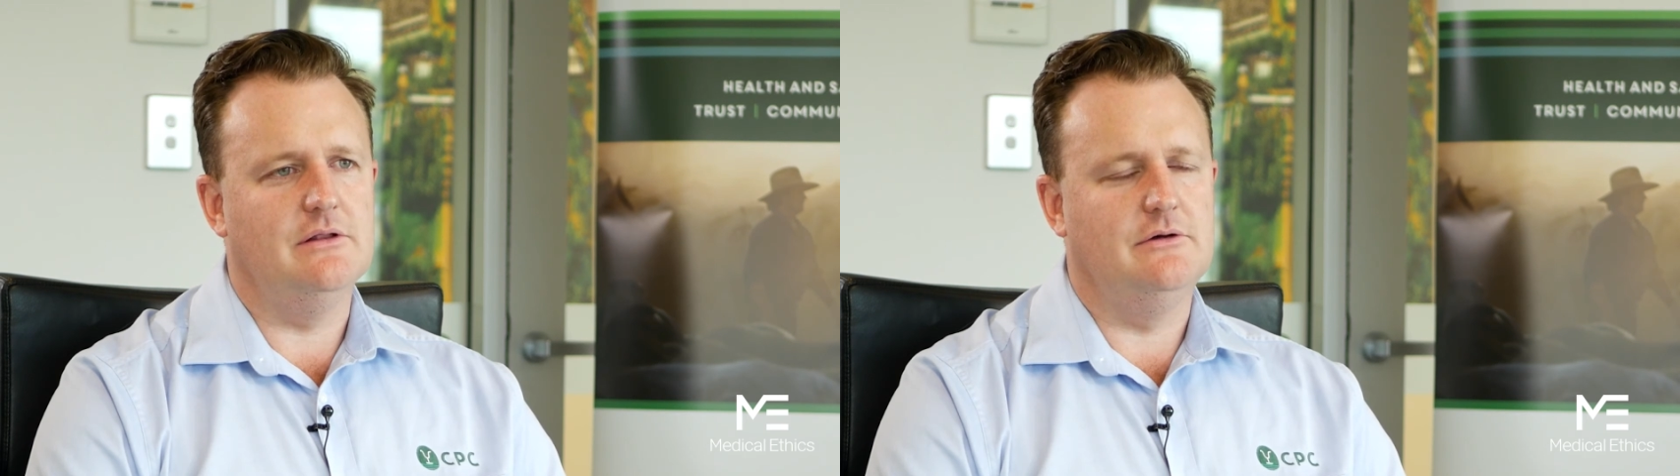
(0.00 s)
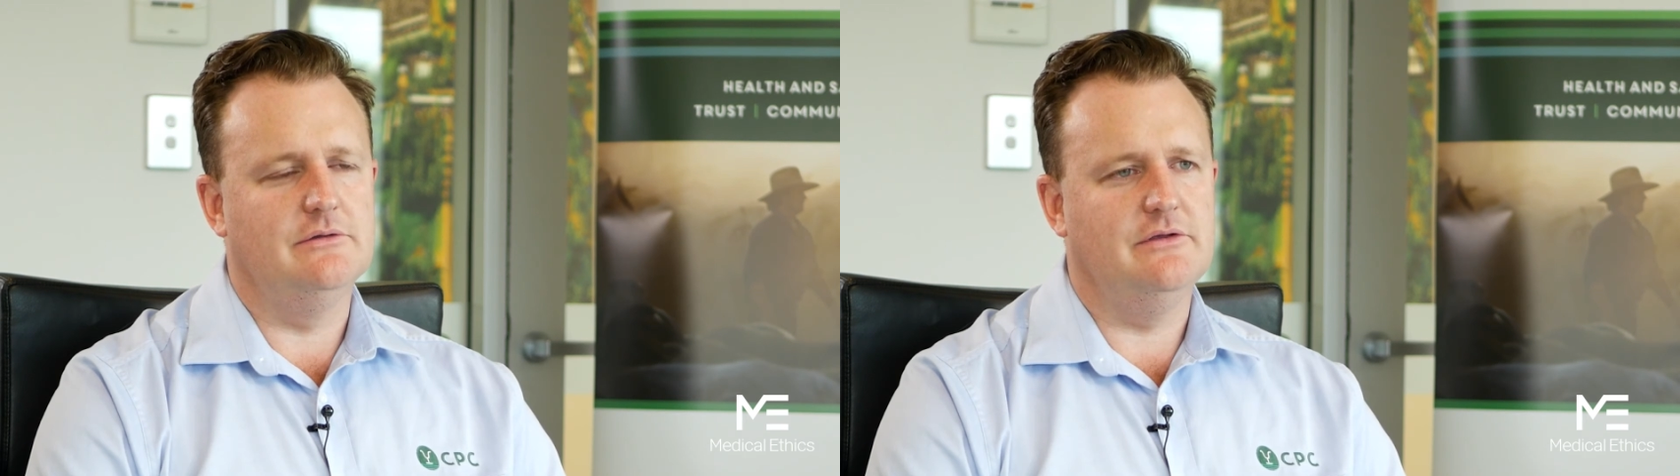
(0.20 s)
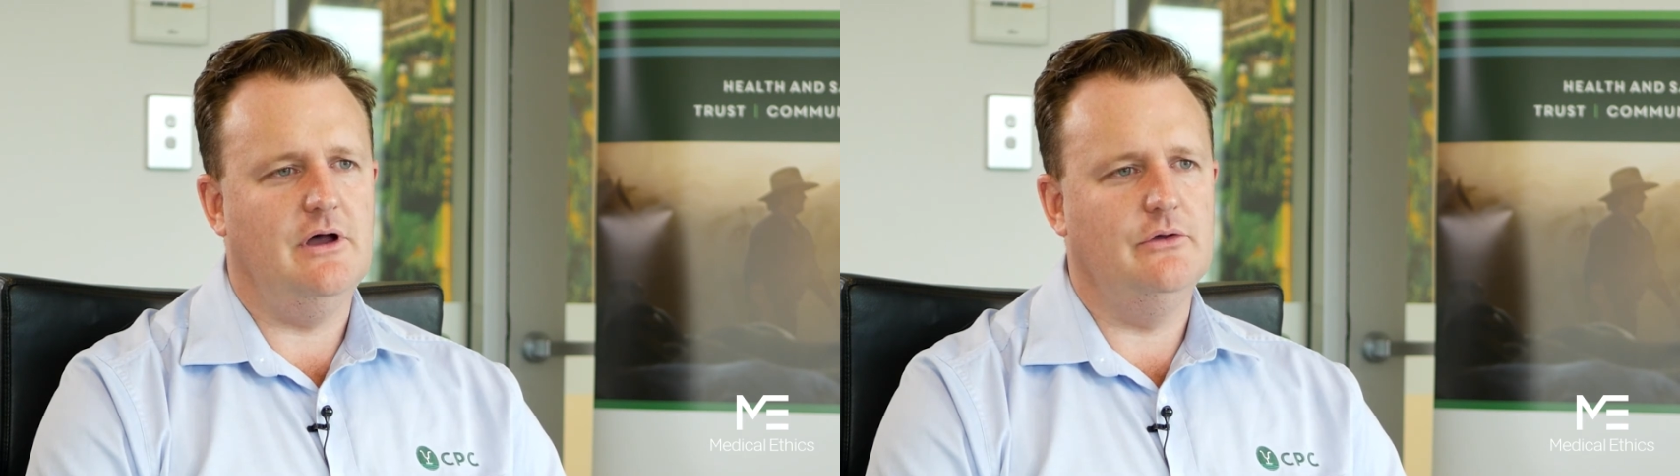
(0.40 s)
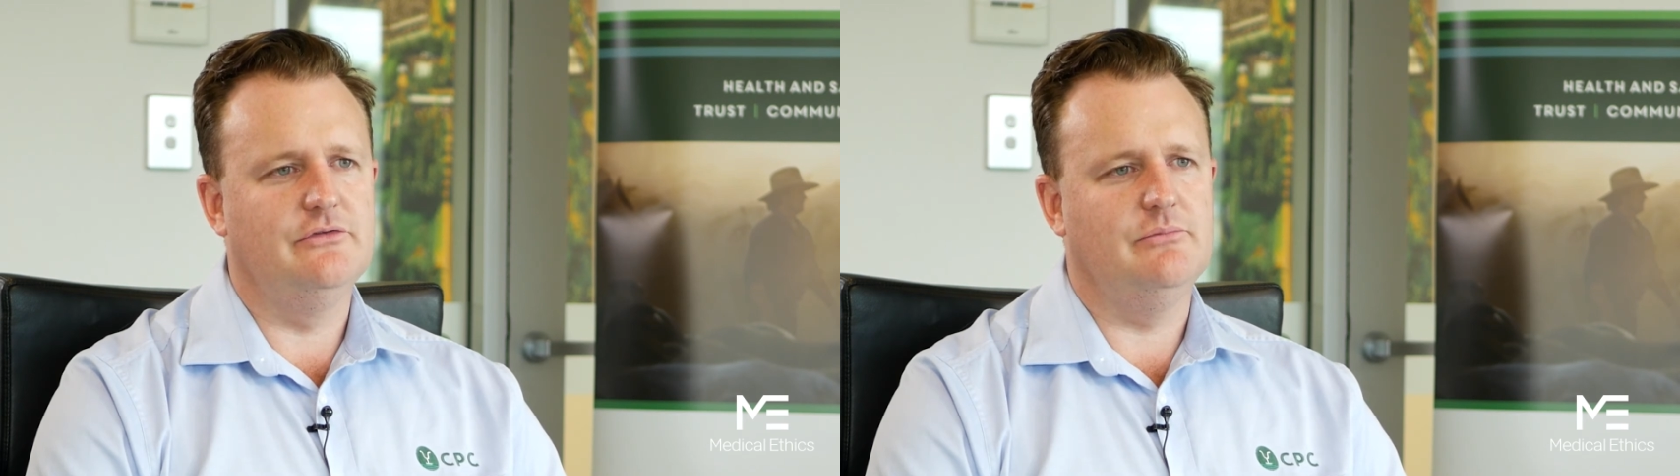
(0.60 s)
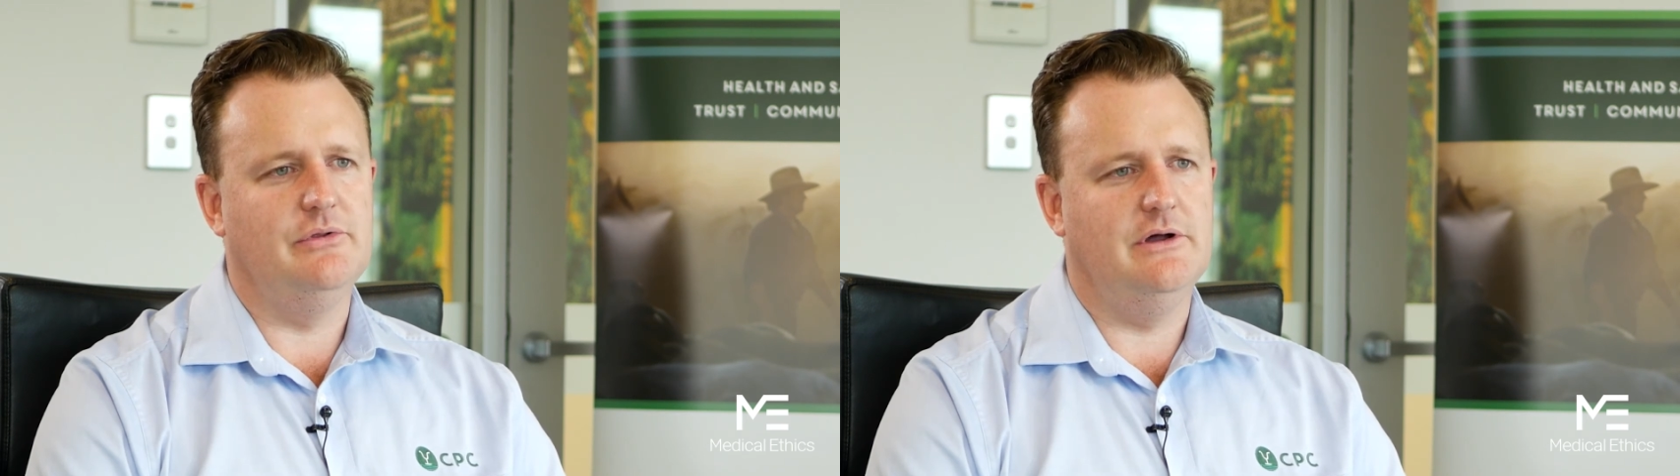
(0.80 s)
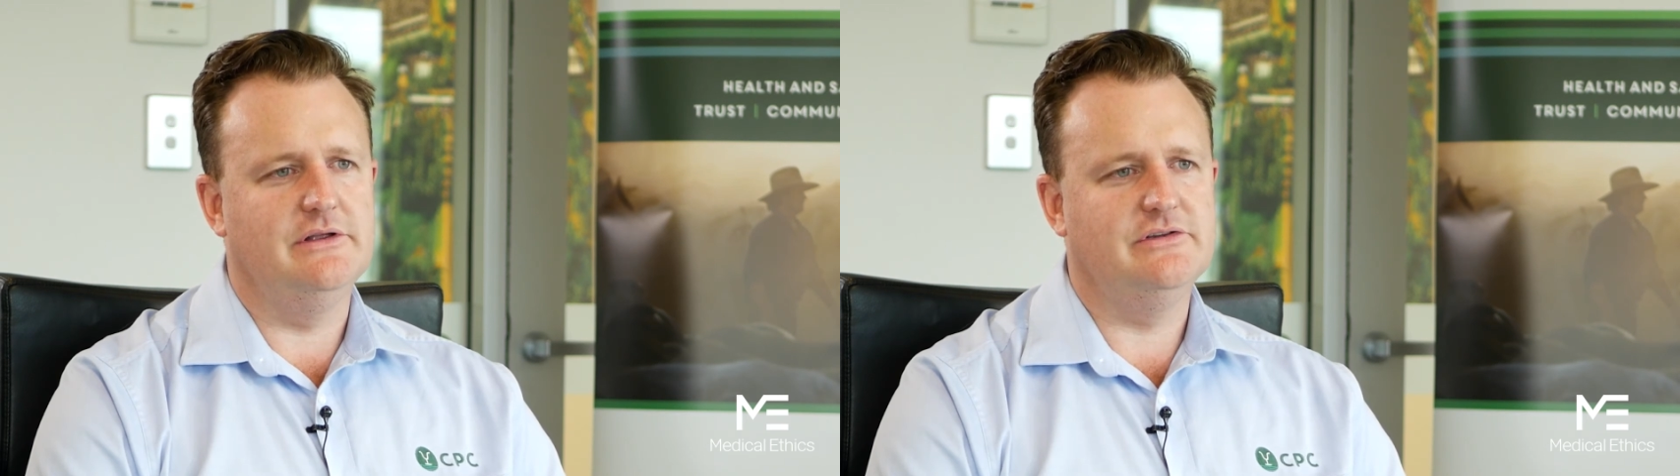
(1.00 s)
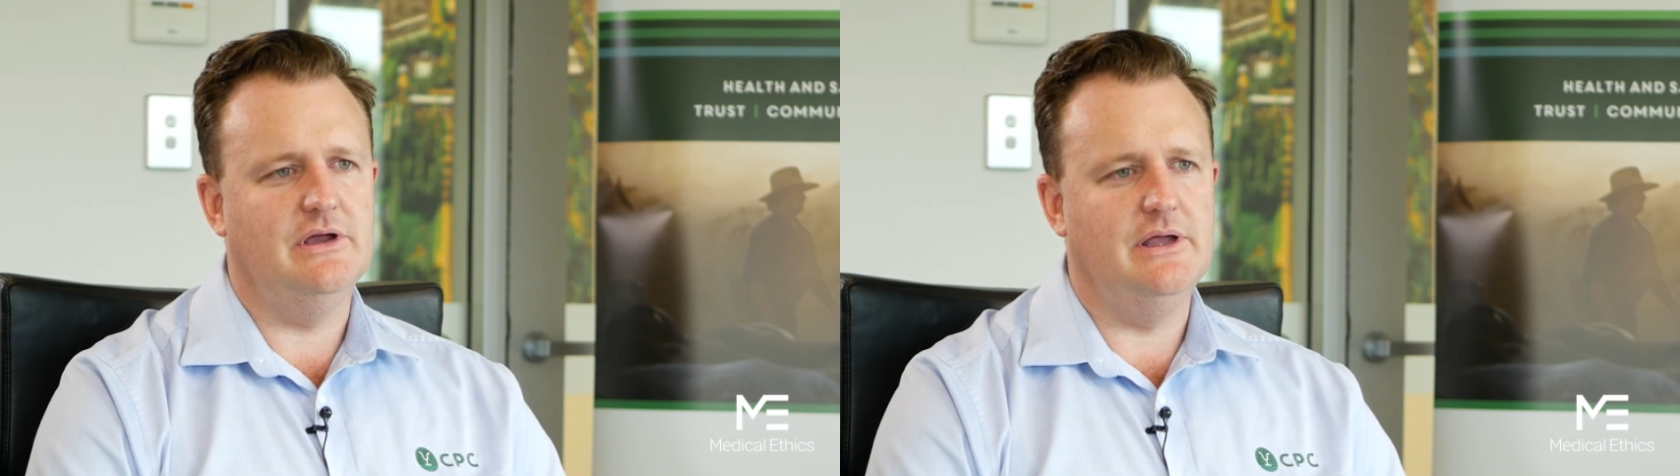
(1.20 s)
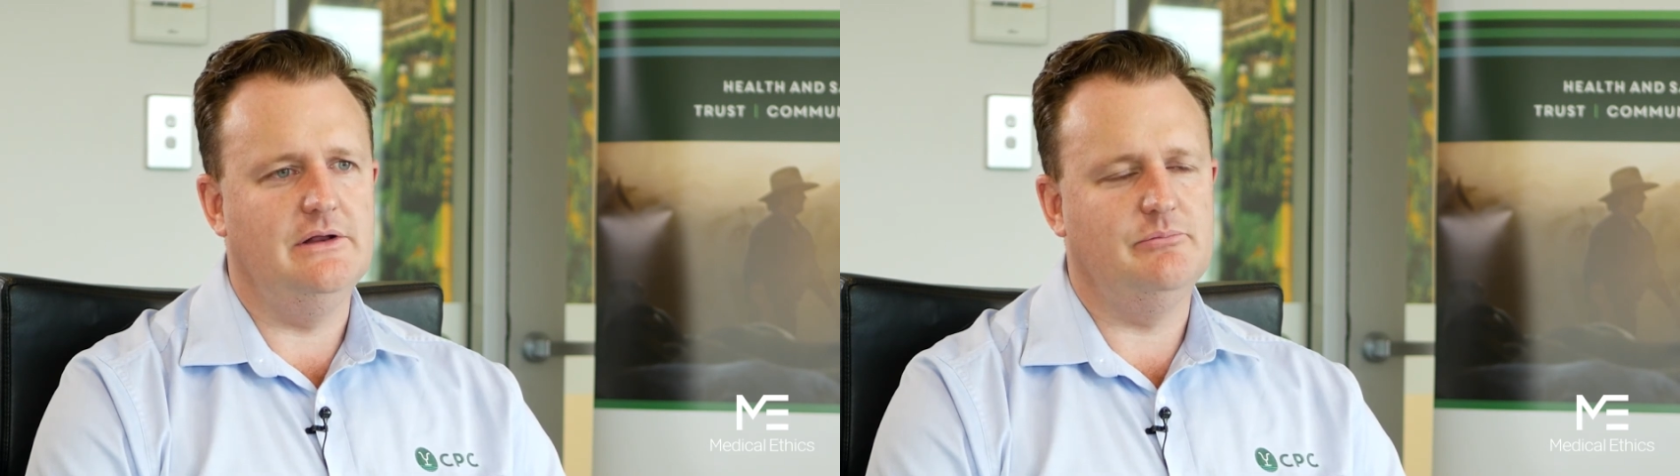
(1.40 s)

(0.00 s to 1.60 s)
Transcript: along the whole supply chain